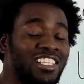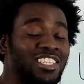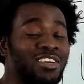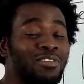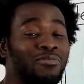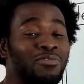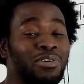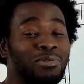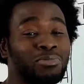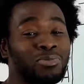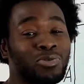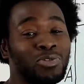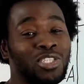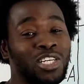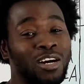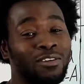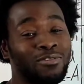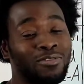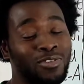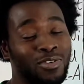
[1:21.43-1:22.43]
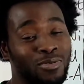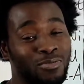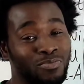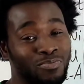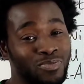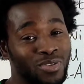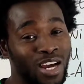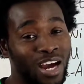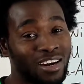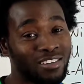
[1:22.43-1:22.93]
and the verbs which are
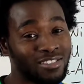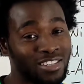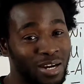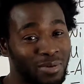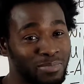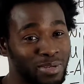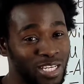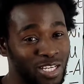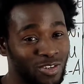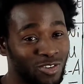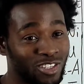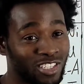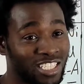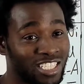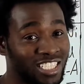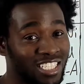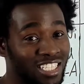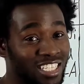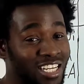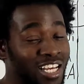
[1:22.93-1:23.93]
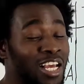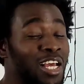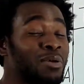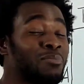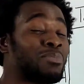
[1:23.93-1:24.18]
from Arabic origin.